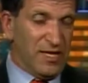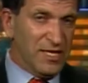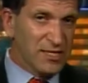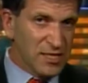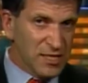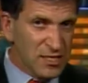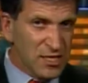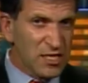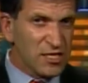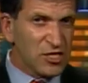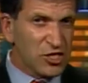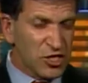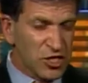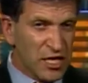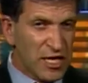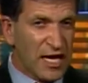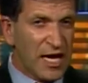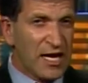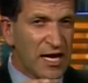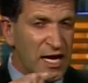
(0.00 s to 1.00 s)
And this is
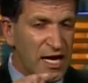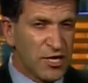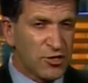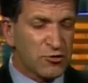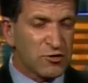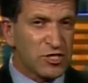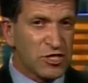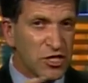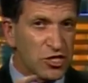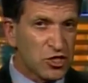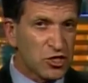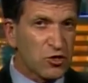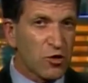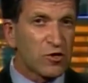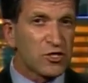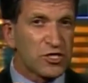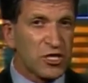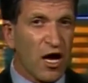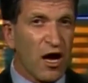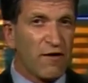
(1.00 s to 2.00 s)
actually an interesting
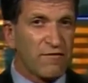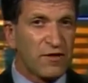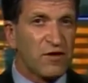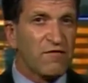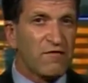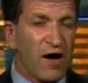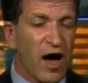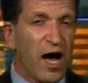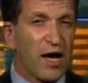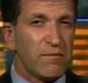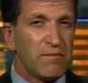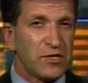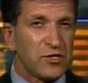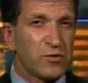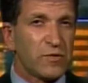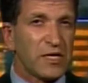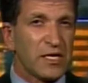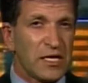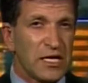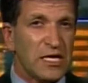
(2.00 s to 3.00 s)
source of divide
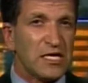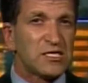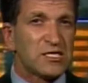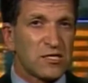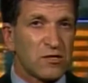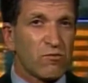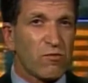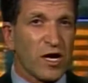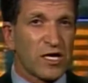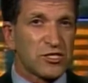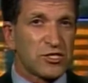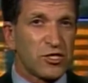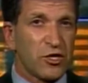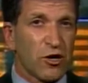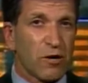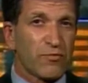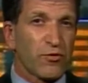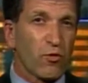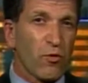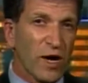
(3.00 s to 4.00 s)
between East and West
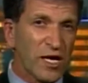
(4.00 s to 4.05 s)
Europe.